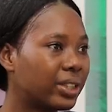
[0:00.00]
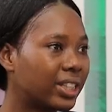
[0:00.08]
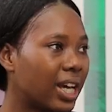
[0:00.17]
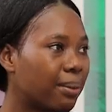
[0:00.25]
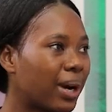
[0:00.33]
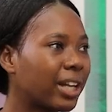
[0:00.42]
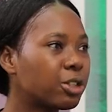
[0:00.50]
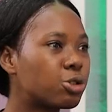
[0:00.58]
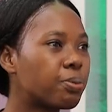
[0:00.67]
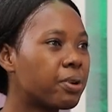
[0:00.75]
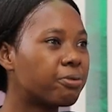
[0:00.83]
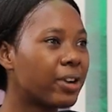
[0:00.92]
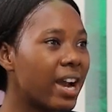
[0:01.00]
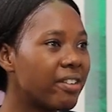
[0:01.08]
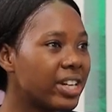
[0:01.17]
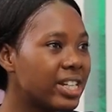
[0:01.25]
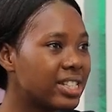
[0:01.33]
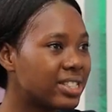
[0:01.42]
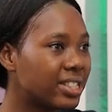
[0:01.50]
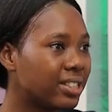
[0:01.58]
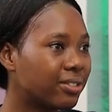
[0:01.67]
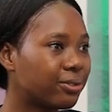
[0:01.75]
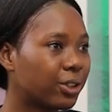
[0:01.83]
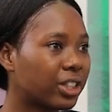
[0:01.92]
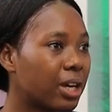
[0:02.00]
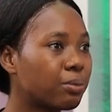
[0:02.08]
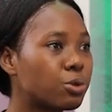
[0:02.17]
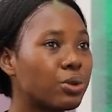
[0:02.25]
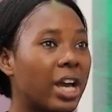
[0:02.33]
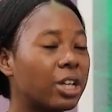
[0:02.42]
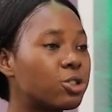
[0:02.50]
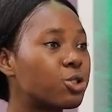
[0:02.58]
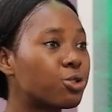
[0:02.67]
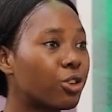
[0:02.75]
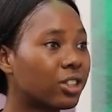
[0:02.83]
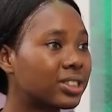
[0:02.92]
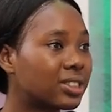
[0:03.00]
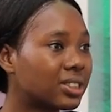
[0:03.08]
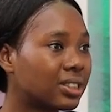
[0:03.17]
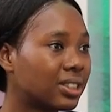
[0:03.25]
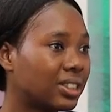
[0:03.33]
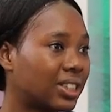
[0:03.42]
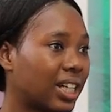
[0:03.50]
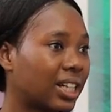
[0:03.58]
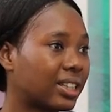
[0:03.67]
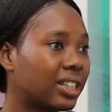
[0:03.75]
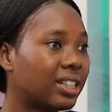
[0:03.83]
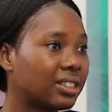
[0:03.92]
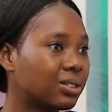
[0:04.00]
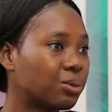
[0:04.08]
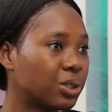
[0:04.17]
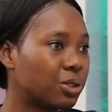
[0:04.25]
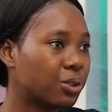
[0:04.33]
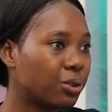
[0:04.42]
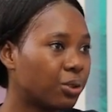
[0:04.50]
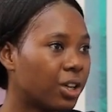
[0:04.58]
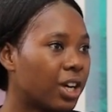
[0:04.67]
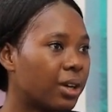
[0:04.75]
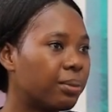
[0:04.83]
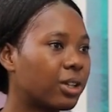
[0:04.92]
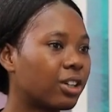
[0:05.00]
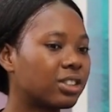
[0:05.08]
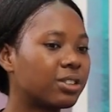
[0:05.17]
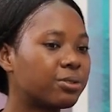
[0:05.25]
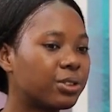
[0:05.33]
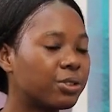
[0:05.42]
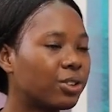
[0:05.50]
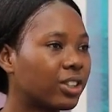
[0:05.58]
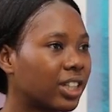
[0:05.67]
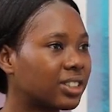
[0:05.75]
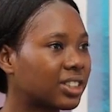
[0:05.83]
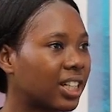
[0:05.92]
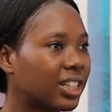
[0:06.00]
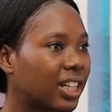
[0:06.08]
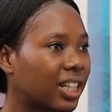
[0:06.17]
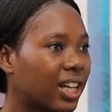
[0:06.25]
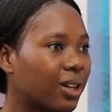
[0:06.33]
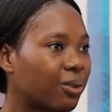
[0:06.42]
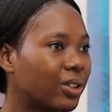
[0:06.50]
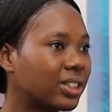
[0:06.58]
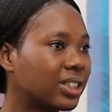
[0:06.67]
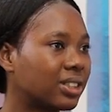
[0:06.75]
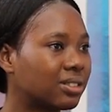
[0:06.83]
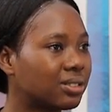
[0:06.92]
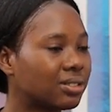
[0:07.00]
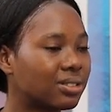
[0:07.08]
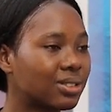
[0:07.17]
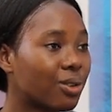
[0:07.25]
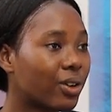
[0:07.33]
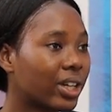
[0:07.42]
with them, and it will be very easy for them to entrust their things with you, because they feel you understand their language, and it's